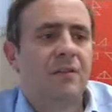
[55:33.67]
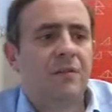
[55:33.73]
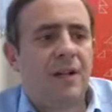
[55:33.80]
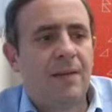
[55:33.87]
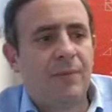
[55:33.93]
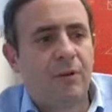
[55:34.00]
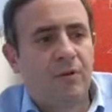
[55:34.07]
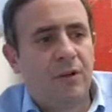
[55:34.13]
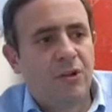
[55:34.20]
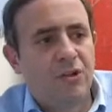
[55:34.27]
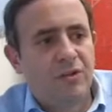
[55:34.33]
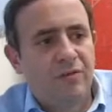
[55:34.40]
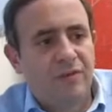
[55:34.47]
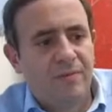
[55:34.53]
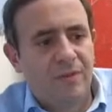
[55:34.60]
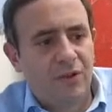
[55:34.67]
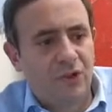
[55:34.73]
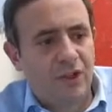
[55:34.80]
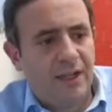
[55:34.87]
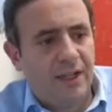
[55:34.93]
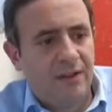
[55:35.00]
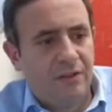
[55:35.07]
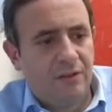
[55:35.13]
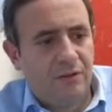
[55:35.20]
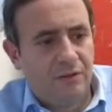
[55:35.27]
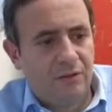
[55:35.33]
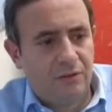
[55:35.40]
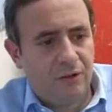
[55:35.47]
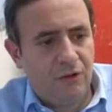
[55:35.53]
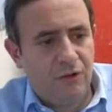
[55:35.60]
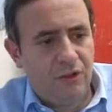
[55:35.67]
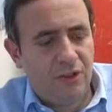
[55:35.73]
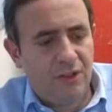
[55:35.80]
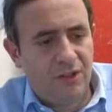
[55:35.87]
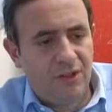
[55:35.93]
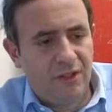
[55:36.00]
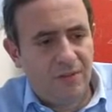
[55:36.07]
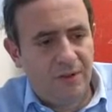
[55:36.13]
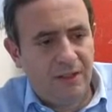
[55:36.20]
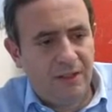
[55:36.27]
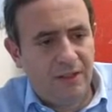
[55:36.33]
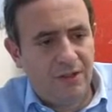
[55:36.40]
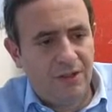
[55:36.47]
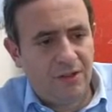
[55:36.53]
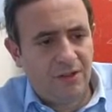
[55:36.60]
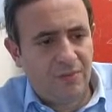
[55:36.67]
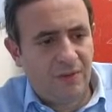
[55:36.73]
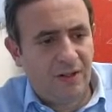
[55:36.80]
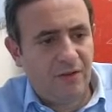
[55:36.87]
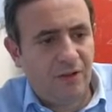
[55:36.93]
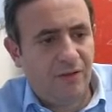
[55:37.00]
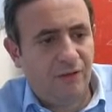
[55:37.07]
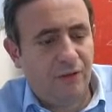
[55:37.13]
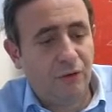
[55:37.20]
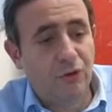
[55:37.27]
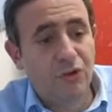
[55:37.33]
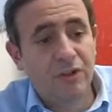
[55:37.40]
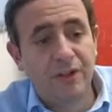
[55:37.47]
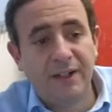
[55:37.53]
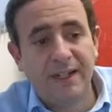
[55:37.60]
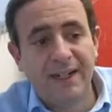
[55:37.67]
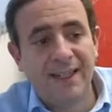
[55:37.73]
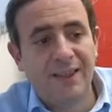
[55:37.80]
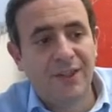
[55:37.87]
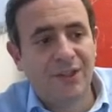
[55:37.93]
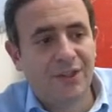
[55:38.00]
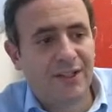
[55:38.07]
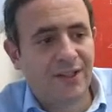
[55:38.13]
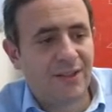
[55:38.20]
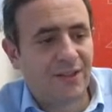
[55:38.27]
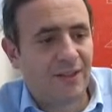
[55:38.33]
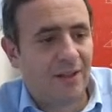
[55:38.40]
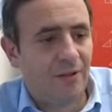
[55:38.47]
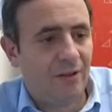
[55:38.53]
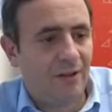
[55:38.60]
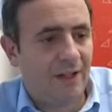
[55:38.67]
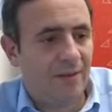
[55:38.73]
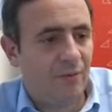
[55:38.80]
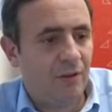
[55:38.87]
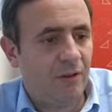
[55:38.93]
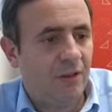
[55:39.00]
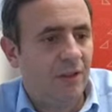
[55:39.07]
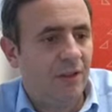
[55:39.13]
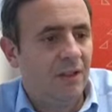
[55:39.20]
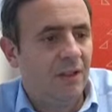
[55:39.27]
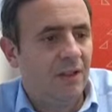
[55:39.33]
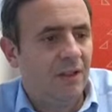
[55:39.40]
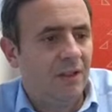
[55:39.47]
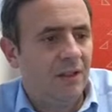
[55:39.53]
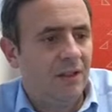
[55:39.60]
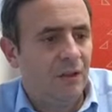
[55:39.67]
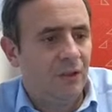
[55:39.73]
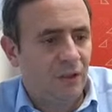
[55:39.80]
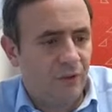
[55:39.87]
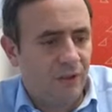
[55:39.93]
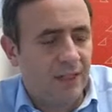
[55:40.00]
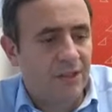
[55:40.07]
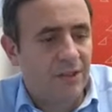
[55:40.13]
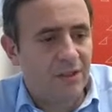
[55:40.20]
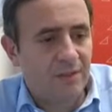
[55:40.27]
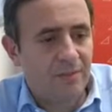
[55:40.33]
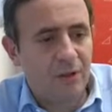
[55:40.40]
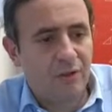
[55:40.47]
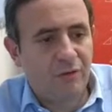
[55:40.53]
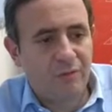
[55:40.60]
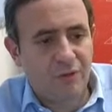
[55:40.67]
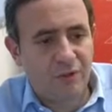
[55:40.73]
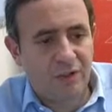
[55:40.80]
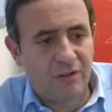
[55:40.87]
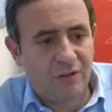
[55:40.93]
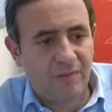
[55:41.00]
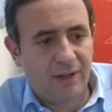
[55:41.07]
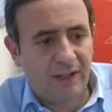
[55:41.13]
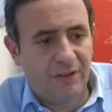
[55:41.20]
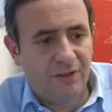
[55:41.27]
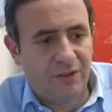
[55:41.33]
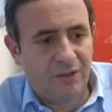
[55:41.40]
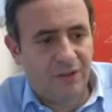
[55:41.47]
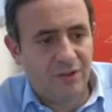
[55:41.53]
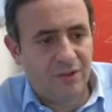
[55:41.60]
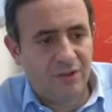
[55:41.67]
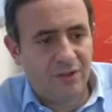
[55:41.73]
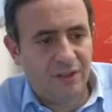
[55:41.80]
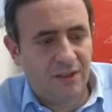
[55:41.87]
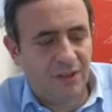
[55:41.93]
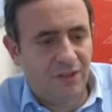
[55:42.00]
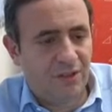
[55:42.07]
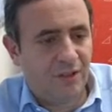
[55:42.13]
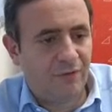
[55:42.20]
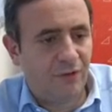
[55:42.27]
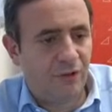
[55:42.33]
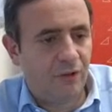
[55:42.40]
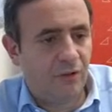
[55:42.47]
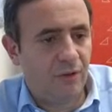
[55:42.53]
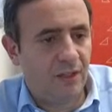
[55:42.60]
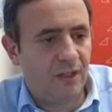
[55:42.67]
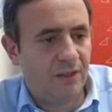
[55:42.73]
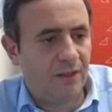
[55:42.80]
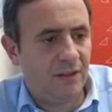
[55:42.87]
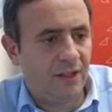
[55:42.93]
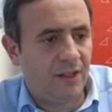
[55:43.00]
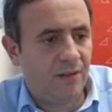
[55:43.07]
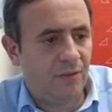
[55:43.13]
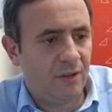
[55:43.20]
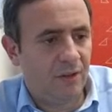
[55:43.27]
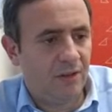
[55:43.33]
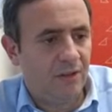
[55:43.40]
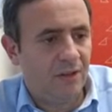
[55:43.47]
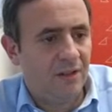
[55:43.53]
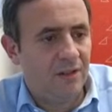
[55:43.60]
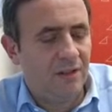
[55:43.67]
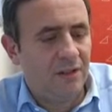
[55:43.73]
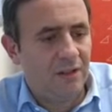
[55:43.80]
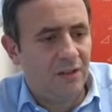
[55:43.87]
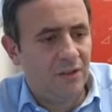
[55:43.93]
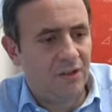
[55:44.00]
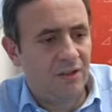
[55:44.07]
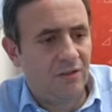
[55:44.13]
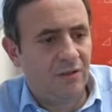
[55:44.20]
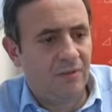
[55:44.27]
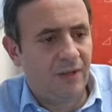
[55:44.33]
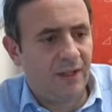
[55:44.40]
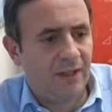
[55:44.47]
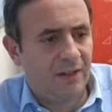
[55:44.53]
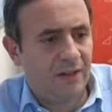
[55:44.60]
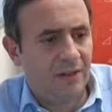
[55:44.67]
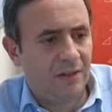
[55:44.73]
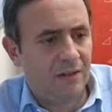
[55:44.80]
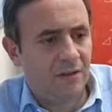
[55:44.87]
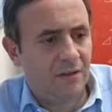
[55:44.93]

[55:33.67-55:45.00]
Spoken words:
Grab a question from the chat. Do you see CBDCs as being revolutionary in the sense that they will enable direct stimulus from central bank to citizen instead of QE today, where the central bank